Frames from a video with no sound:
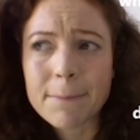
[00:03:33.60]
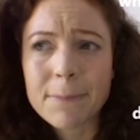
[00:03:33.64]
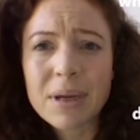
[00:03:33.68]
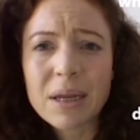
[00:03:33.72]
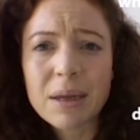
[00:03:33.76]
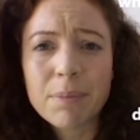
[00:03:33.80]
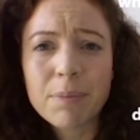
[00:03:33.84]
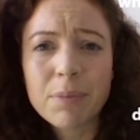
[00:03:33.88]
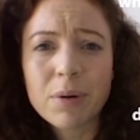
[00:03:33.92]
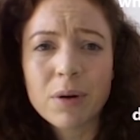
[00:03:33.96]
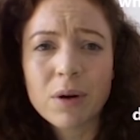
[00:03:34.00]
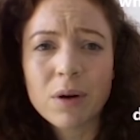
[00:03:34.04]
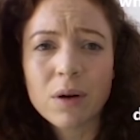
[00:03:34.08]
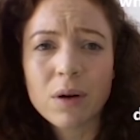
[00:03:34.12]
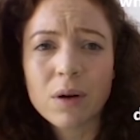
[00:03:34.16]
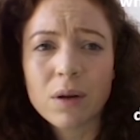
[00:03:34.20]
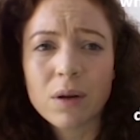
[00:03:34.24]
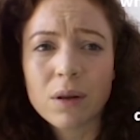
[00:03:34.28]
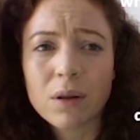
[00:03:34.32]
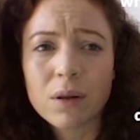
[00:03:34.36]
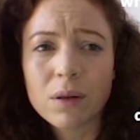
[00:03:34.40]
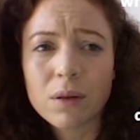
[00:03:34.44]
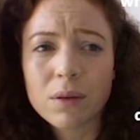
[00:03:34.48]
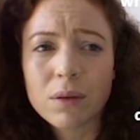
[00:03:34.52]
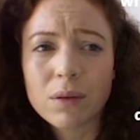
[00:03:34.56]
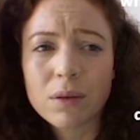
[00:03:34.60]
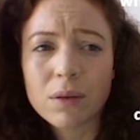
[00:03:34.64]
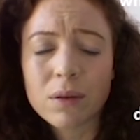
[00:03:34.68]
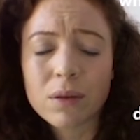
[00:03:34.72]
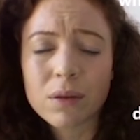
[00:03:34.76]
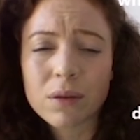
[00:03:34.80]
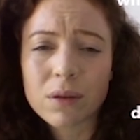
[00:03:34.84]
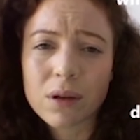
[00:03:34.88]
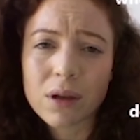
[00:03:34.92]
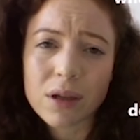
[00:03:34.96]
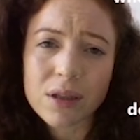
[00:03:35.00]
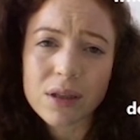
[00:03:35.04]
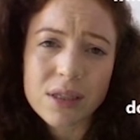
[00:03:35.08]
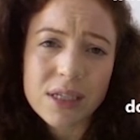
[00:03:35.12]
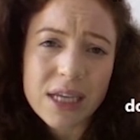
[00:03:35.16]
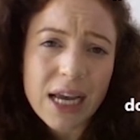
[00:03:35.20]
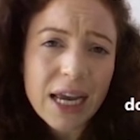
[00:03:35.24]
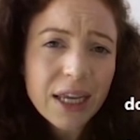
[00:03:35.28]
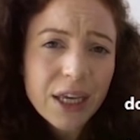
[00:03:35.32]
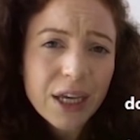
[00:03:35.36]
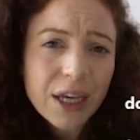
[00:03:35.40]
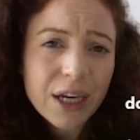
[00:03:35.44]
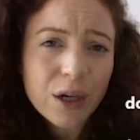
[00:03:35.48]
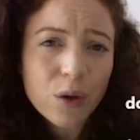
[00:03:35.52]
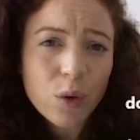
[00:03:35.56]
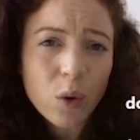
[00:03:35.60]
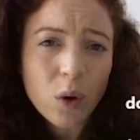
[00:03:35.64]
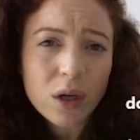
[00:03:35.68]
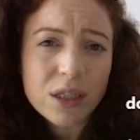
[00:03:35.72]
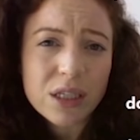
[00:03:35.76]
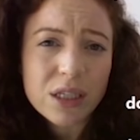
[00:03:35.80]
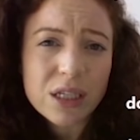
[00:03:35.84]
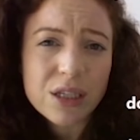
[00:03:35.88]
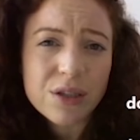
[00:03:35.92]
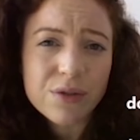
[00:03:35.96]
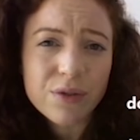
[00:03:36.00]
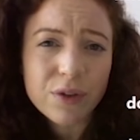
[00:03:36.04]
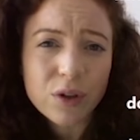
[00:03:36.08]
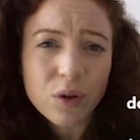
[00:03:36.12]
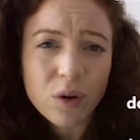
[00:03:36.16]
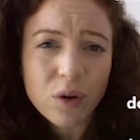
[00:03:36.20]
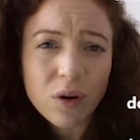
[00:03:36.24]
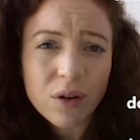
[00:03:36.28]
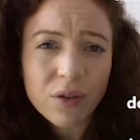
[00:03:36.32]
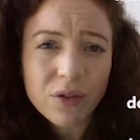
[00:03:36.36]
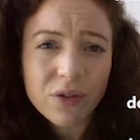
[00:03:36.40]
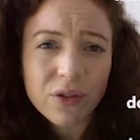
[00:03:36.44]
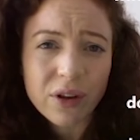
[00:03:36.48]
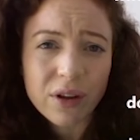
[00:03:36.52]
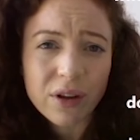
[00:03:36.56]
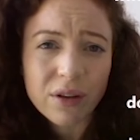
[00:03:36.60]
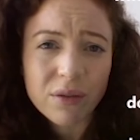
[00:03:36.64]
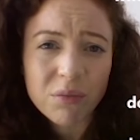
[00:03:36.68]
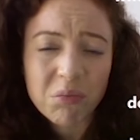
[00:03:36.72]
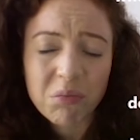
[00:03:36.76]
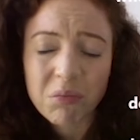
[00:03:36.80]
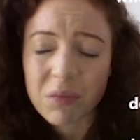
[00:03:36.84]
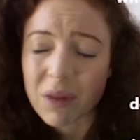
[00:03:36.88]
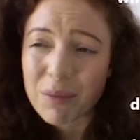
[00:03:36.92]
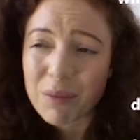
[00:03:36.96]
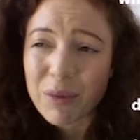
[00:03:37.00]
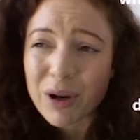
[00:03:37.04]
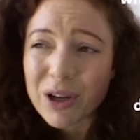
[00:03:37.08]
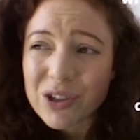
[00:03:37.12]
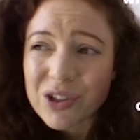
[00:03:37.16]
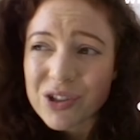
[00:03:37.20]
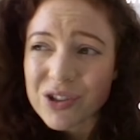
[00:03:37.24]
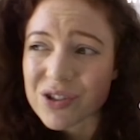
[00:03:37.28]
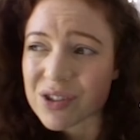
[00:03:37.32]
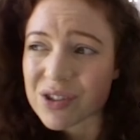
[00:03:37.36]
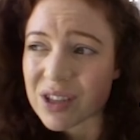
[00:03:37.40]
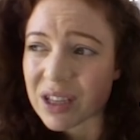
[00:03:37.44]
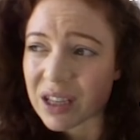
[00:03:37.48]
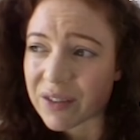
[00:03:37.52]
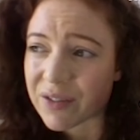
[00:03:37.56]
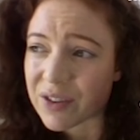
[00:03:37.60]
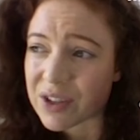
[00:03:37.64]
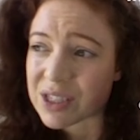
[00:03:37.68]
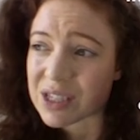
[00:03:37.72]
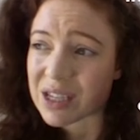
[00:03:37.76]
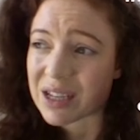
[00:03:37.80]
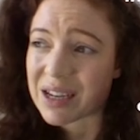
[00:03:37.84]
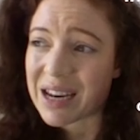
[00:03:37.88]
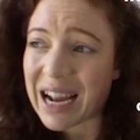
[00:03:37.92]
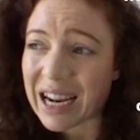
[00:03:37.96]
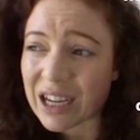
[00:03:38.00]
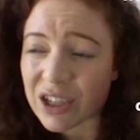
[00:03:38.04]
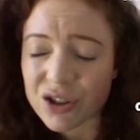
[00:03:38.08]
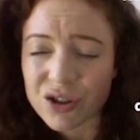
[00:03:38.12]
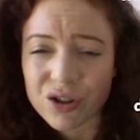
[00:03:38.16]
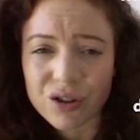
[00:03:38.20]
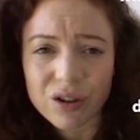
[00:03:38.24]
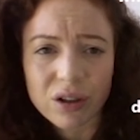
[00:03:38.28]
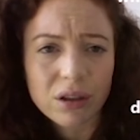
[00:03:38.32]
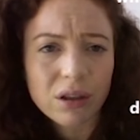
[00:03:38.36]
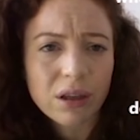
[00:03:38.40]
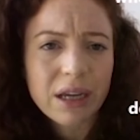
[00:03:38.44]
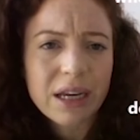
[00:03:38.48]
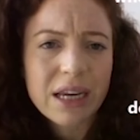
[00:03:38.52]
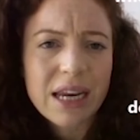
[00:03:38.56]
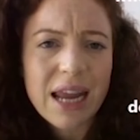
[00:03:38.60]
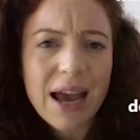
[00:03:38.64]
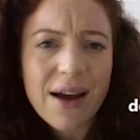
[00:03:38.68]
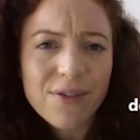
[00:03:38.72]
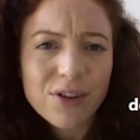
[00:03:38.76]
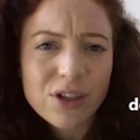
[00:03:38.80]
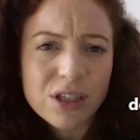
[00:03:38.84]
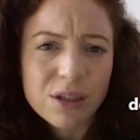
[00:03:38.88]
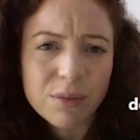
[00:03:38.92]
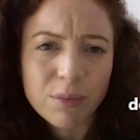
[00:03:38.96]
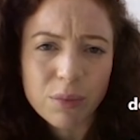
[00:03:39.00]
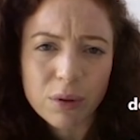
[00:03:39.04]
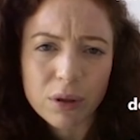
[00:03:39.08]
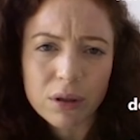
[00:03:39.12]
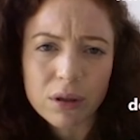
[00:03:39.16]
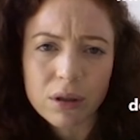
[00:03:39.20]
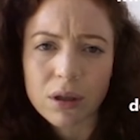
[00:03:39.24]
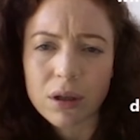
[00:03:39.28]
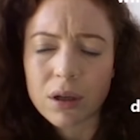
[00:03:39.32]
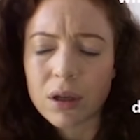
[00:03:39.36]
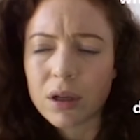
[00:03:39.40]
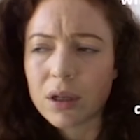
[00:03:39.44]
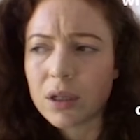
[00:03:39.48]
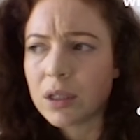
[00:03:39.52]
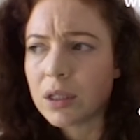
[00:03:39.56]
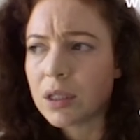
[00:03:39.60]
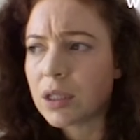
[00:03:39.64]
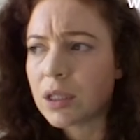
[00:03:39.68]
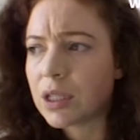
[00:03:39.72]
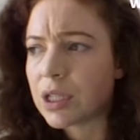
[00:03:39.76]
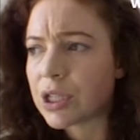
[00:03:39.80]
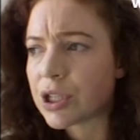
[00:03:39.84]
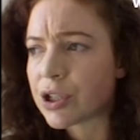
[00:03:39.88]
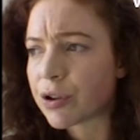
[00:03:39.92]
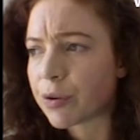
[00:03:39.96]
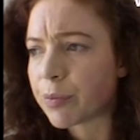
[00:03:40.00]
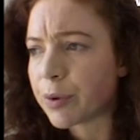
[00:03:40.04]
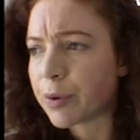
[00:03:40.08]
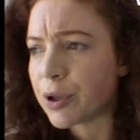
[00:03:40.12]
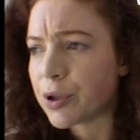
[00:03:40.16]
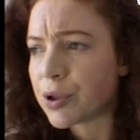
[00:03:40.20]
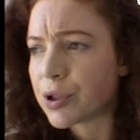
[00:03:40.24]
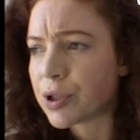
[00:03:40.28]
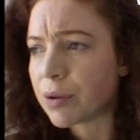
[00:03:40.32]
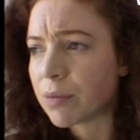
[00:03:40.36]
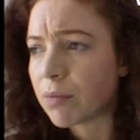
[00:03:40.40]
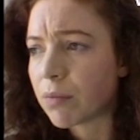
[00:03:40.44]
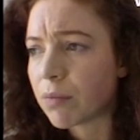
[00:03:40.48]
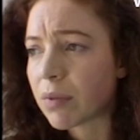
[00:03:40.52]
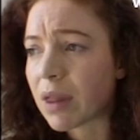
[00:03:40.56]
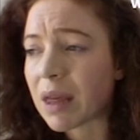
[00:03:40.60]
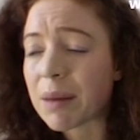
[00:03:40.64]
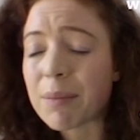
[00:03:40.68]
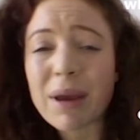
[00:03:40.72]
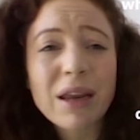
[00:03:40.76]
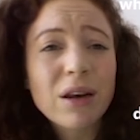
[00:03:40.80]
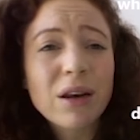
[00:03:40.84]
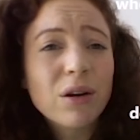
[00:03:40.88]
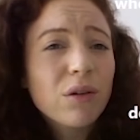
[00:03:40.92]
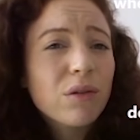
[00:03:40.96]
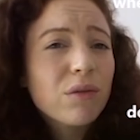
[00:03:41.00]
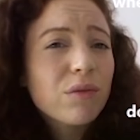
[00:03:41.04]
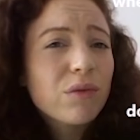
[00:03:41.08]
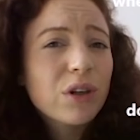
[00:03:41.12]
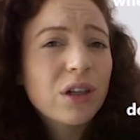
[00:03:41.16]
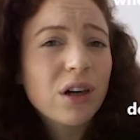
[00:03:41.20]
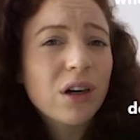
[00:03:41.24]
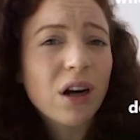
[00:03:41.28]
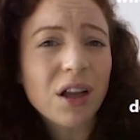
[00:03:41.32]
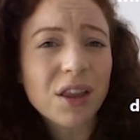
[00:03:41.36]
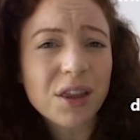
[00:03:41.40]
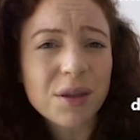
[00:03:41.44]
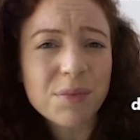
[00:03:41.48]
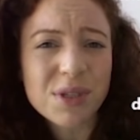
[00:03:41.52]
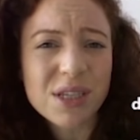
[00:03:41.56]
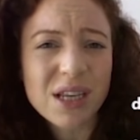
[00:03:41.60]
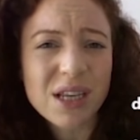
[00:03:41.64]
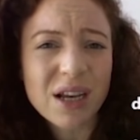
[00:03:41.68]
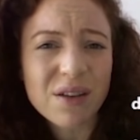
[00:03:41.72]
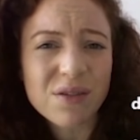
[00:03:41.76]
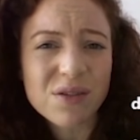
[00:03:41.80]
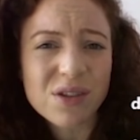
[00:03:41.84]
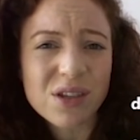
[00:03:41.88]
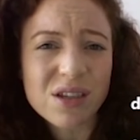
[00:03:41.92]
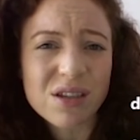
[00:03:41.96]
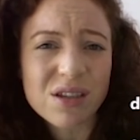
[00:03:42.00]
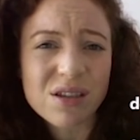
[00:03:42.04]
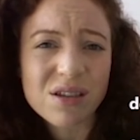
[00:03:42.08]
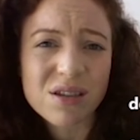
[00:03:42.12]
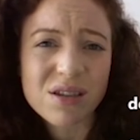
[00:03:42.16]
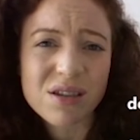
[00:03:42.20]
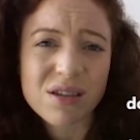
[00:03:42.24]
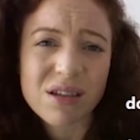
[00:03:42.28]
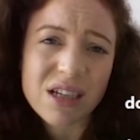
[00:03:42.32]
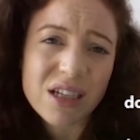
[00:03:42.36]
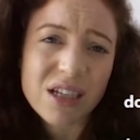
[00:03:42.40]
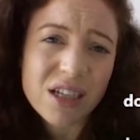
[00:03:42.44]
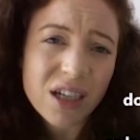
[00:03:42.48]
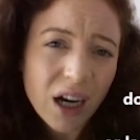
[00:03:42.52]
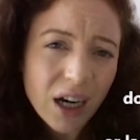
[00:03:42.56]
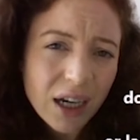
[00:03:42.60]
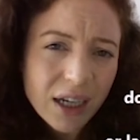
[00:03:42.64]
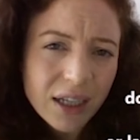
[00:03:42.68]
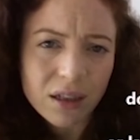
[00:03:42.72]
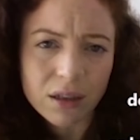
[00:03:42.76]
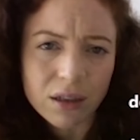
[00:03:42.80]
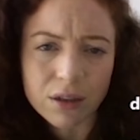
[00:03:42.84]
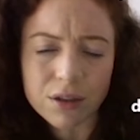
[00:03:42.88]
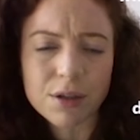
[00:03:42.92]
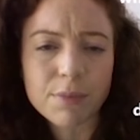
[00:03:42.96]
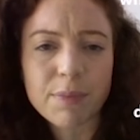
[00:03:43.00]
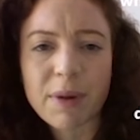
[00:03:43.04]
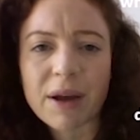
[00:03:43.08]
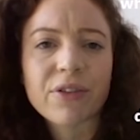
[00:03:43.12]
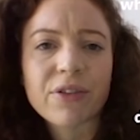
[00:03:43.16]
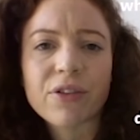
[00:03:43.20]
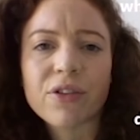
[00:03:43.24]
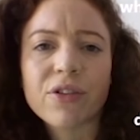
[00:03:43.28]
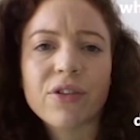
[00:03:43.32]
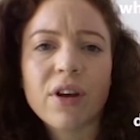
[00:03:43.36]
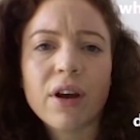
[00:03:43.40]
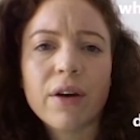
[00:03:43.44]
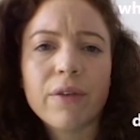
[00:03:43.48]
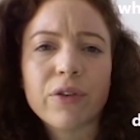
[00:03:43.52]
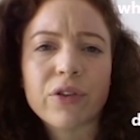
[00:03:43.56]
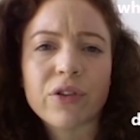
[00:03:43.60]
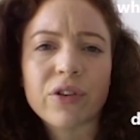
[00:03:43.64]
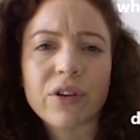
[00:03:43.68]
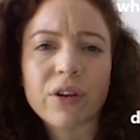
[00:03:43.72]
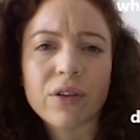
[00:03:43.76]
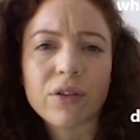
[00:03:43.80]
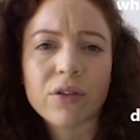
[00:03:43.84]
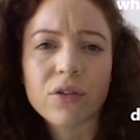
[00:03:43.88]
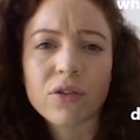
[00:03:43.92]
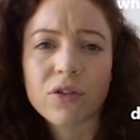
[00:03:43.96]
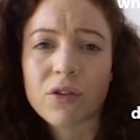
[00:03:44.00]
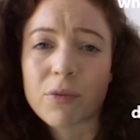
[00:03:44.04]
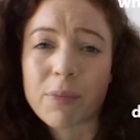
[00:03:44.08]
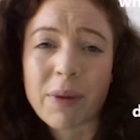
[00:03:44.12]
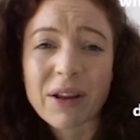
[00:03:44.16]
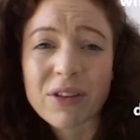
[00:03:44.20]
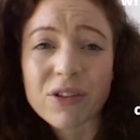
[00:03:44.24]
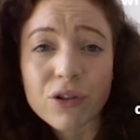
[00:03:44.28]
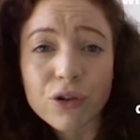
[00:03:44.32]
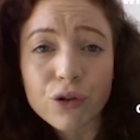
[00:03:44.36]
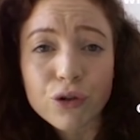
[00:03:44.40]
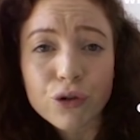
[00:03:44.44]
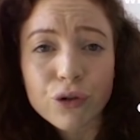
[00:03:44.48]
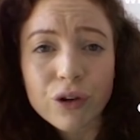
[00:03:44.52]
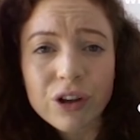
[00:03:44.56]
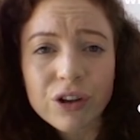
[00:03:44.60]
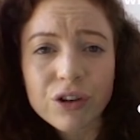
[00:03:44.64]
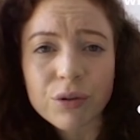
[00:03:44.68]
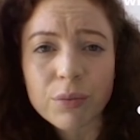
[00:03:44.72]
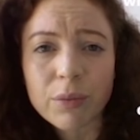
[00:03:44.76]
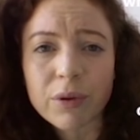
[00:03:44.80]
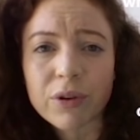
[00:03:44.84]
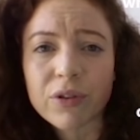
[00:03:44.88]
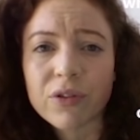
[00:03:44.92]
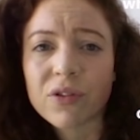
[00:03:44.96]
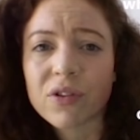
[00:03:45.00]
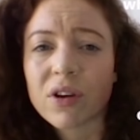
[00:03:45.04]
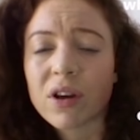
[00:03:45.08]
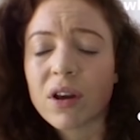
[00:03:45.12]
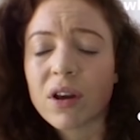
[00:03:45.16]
People can take inequalities for granted. They might just think of it as a natural, inevitable distribution. They may not regard themselves as entitled to better services, better treatment.